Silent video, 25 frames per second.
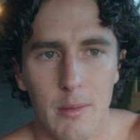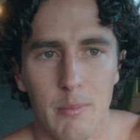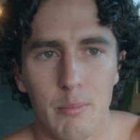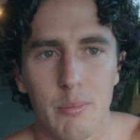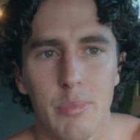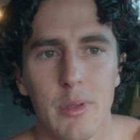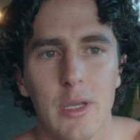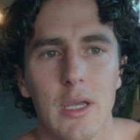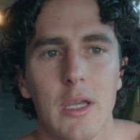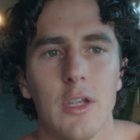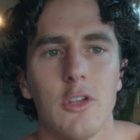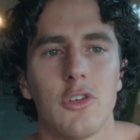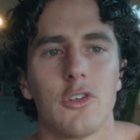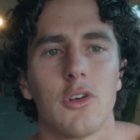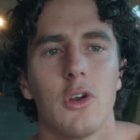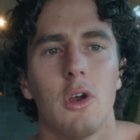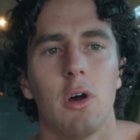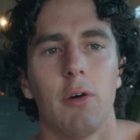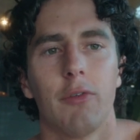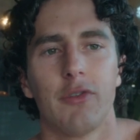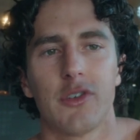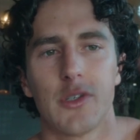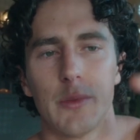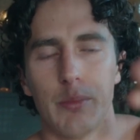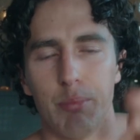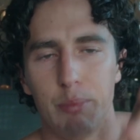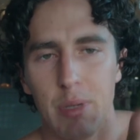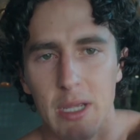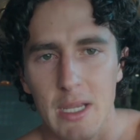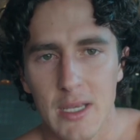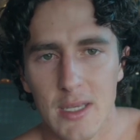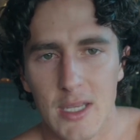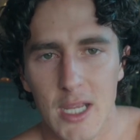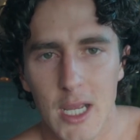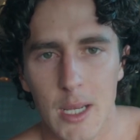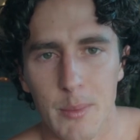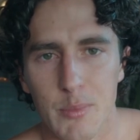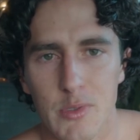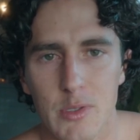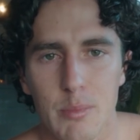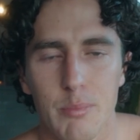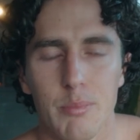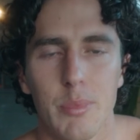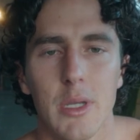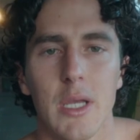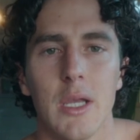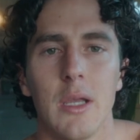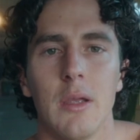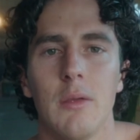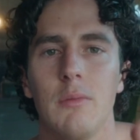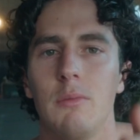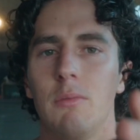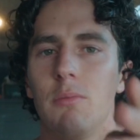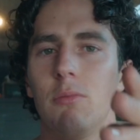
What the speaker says: Big troughs, big dips, big